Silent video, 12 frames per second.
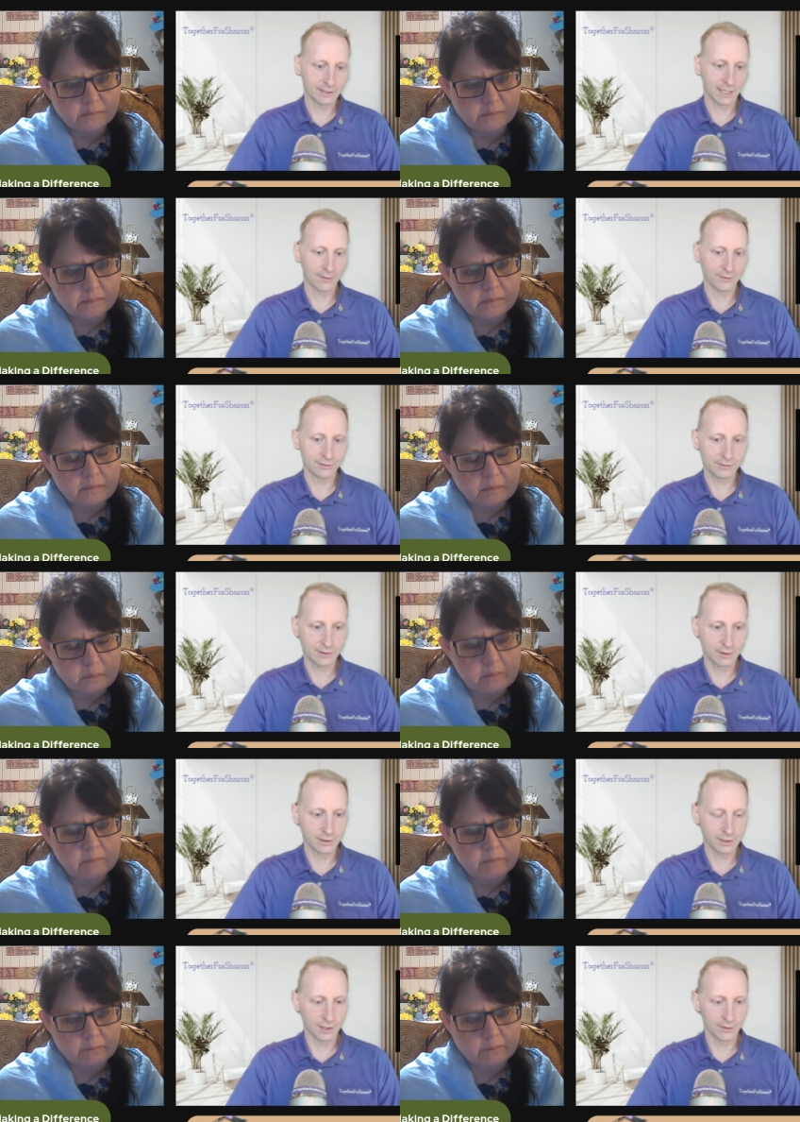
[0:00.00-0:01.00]
Speaker 1: But that was,
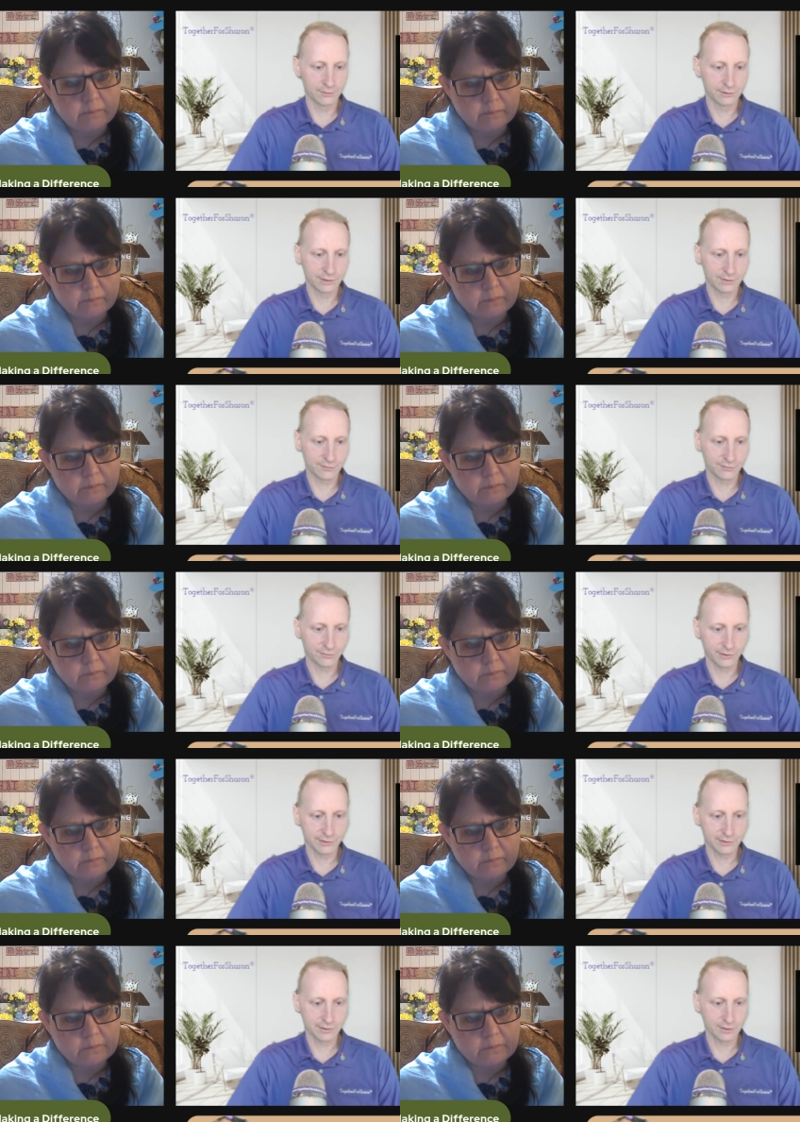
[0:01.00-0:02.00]
you know, just
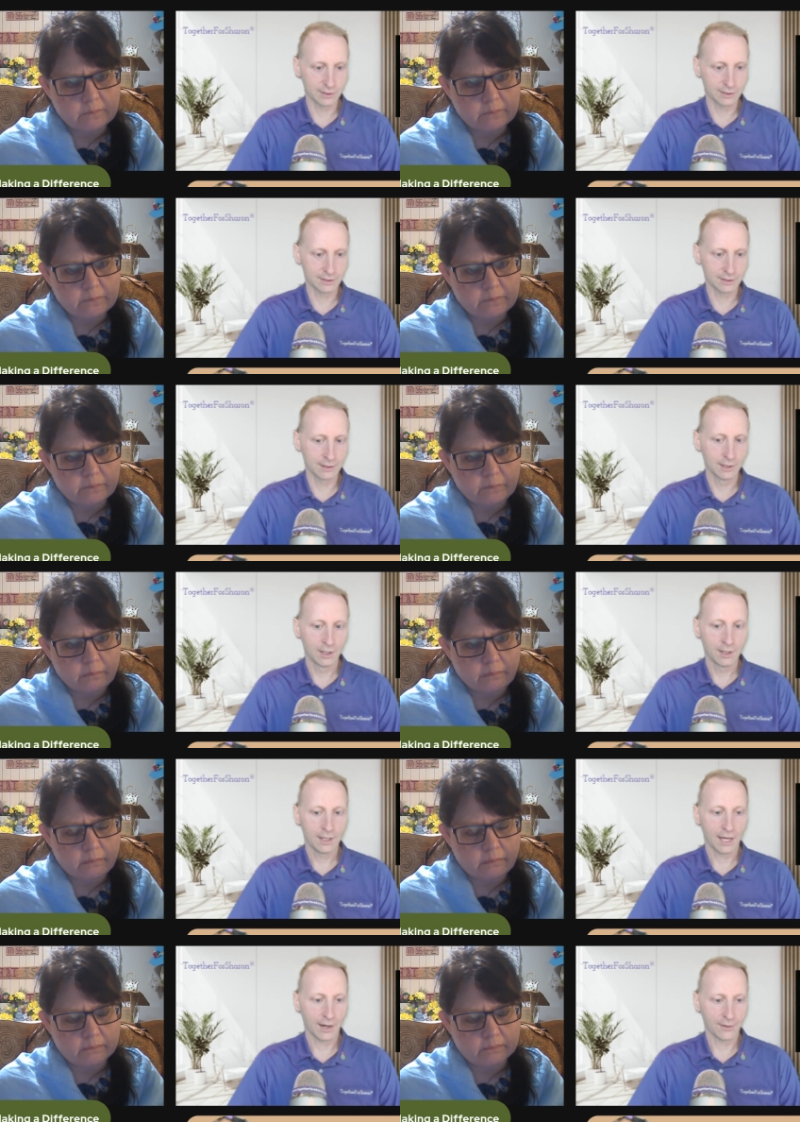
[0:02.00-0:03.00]
unfortunately
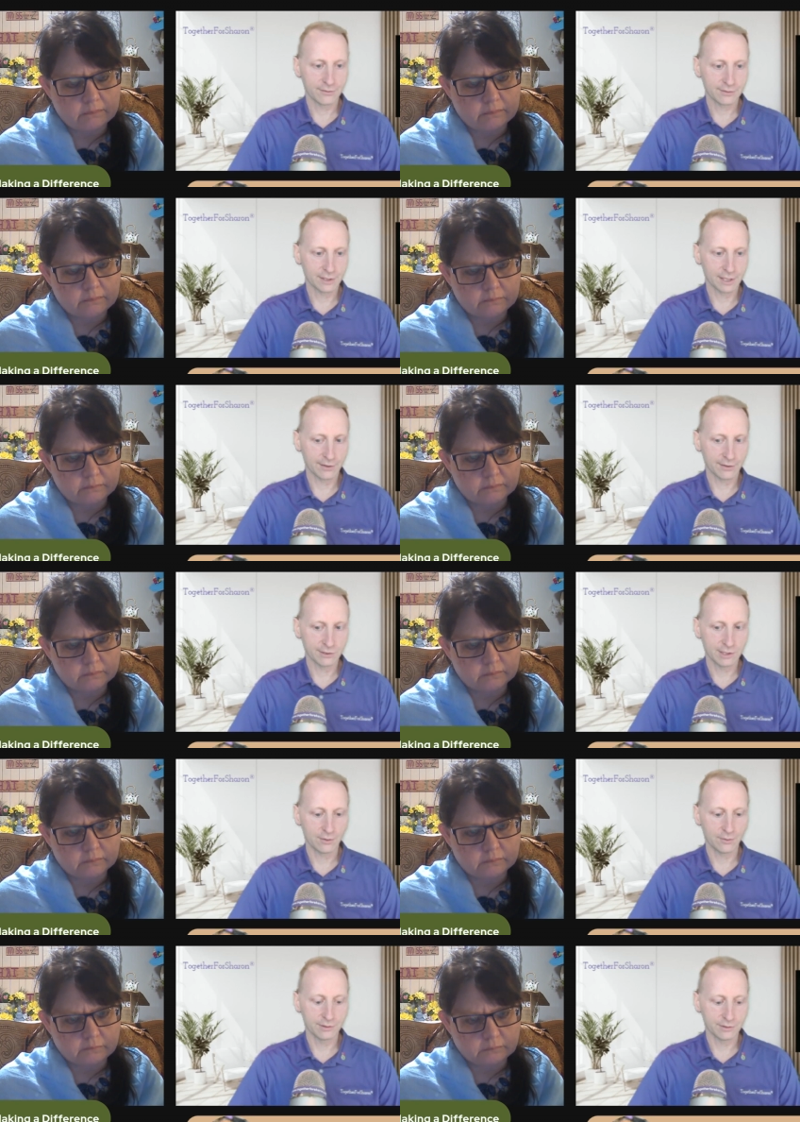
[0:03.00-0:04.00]
our scenario.
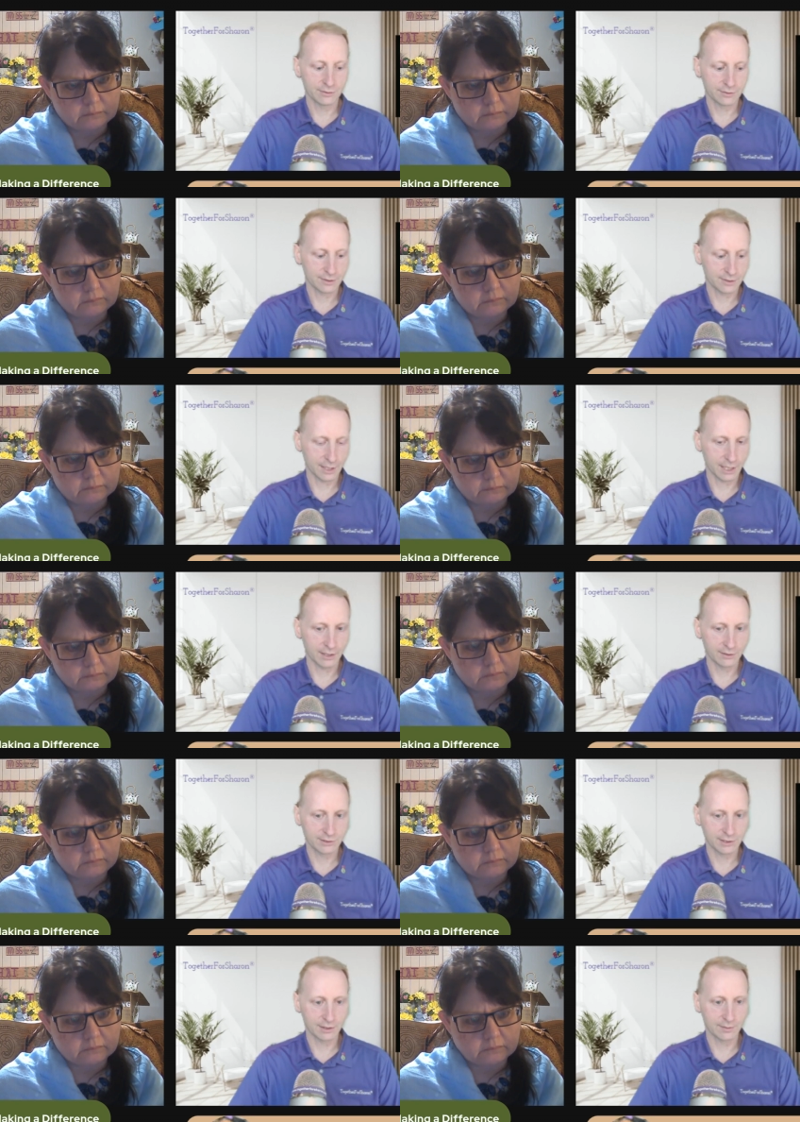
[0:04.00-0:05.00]
She always used to say,
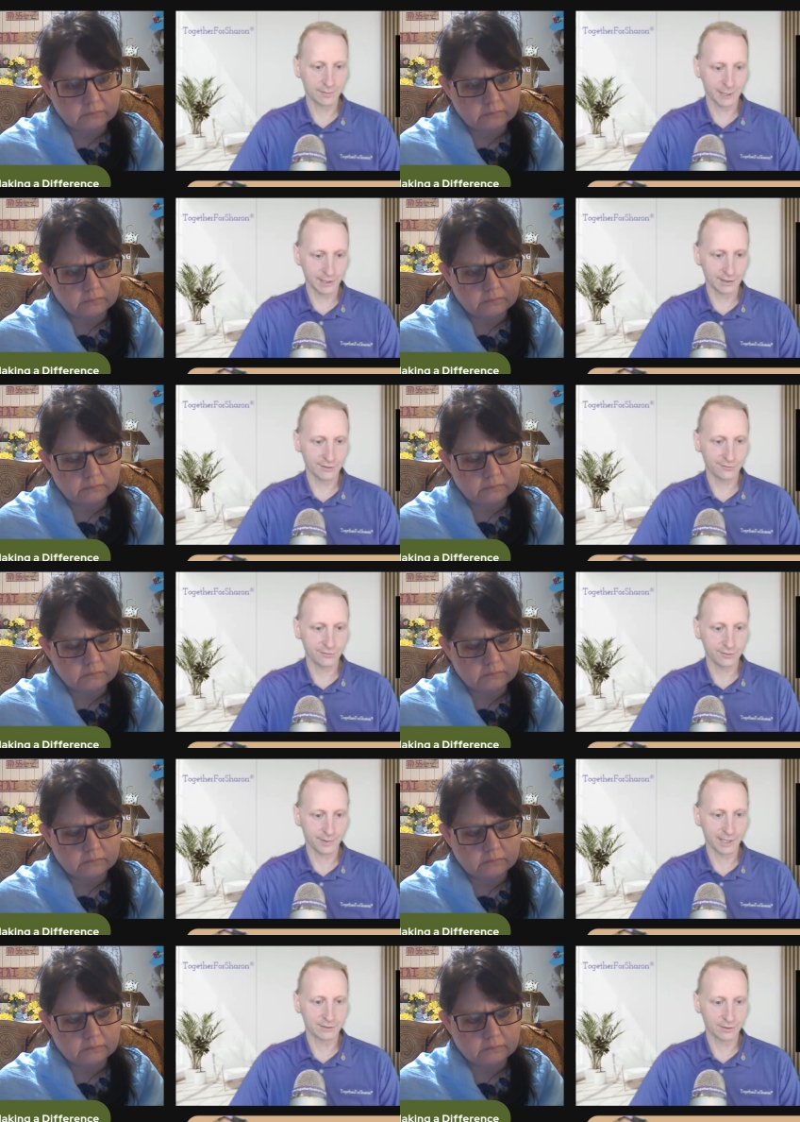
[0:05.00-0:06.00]
Is she going to be here for
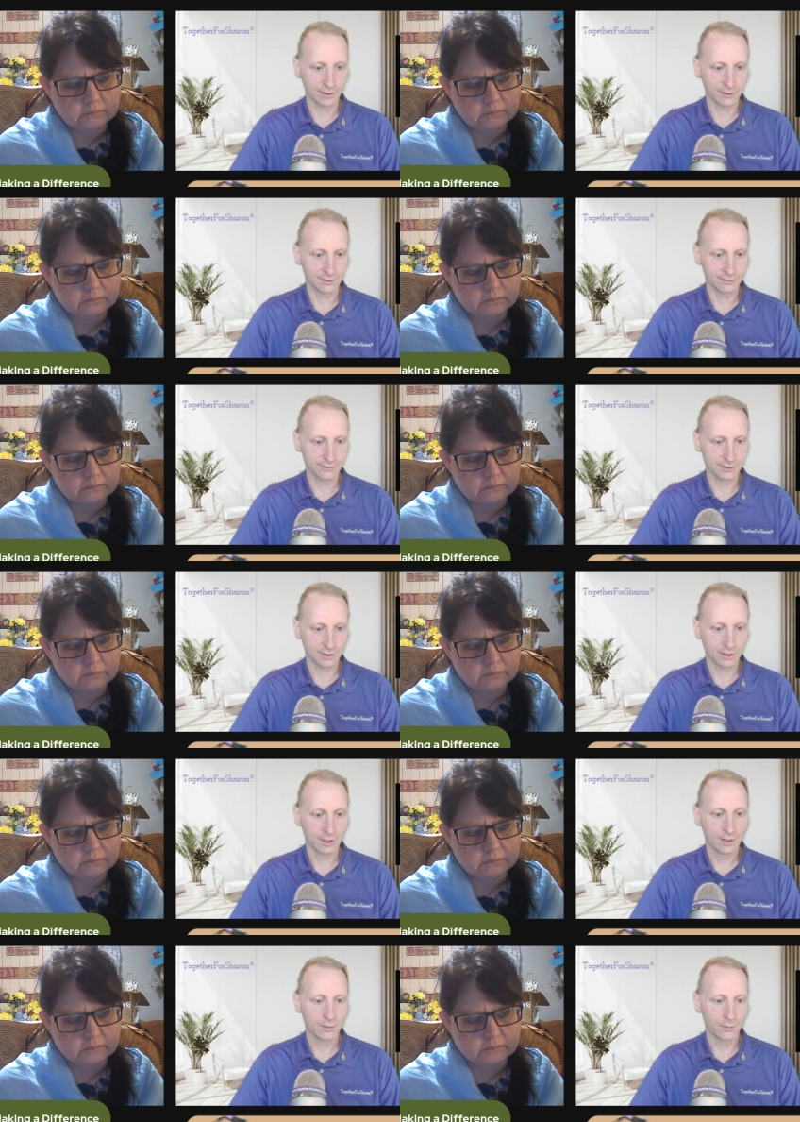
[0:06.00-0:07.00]
my daughter's uh,
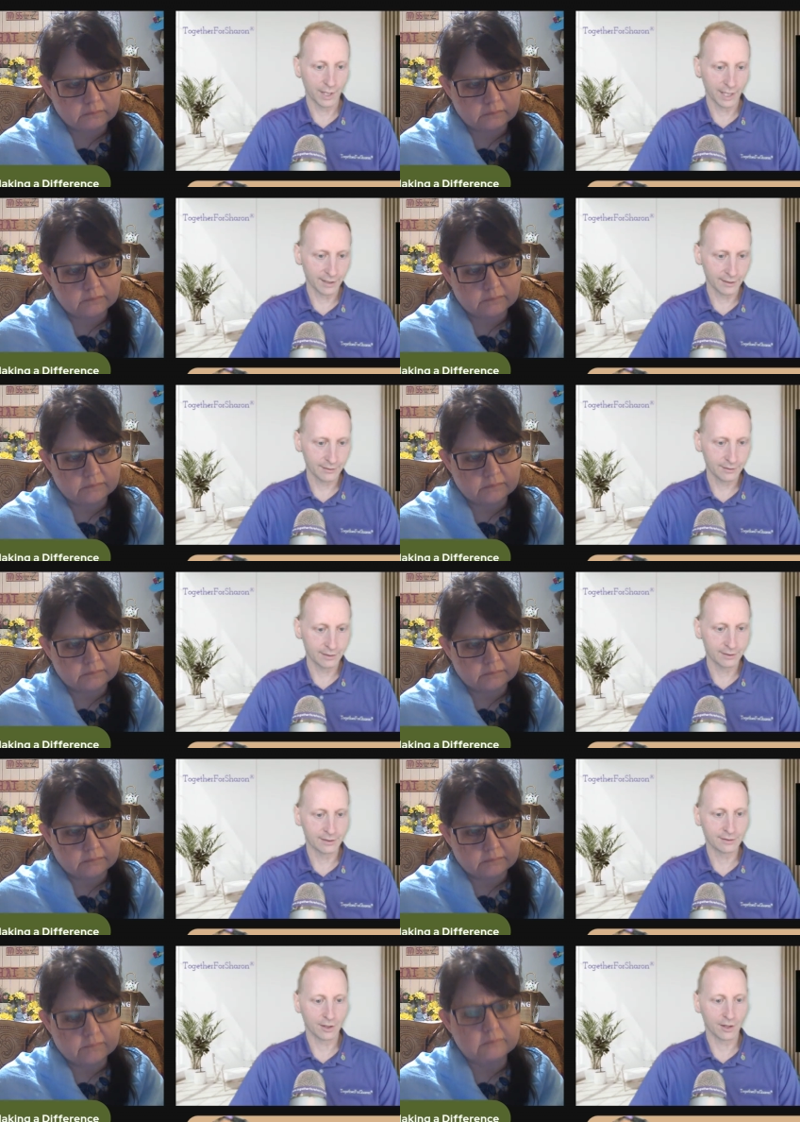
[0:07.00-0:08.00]
wedding
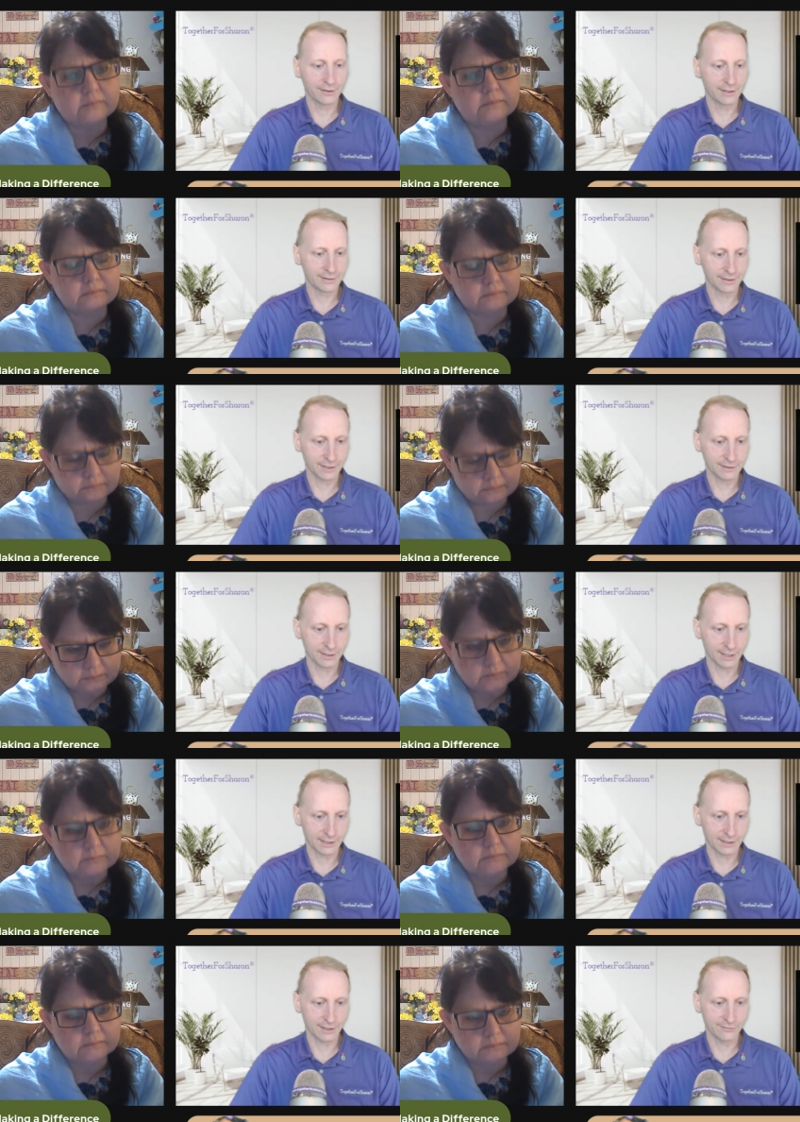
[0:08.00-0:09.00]
and all these things? And I
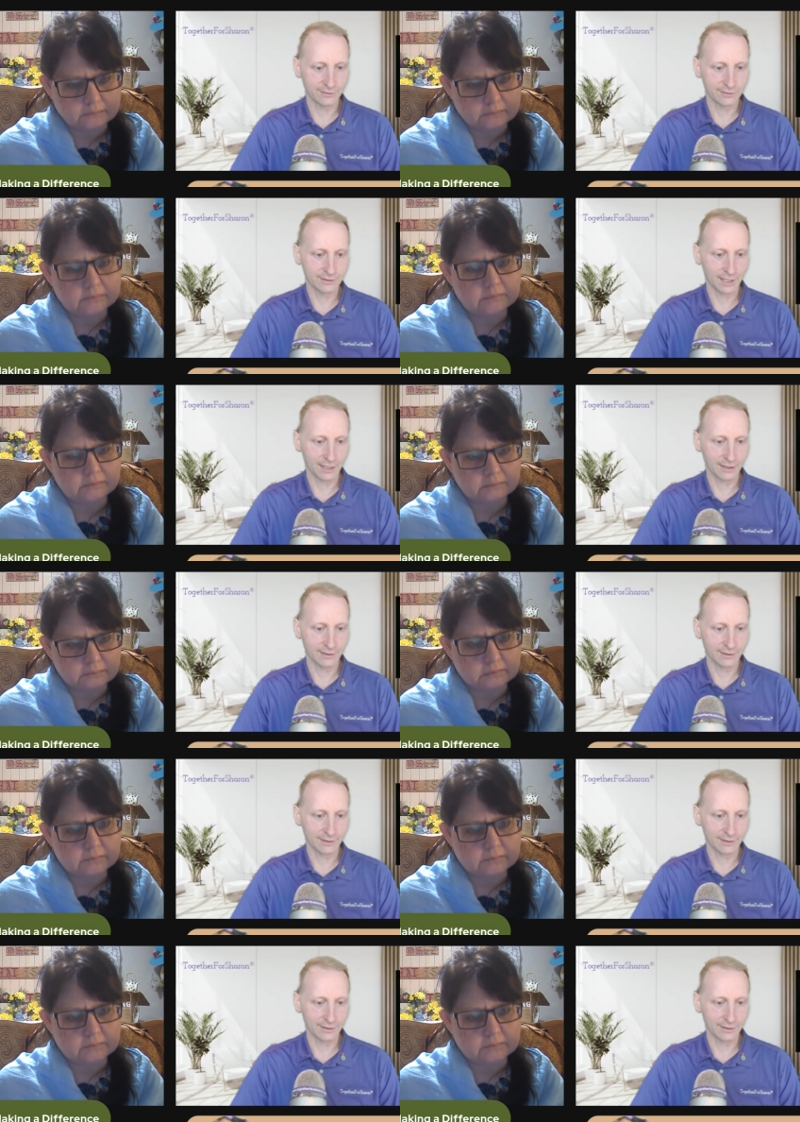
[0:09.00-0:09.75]
could never tell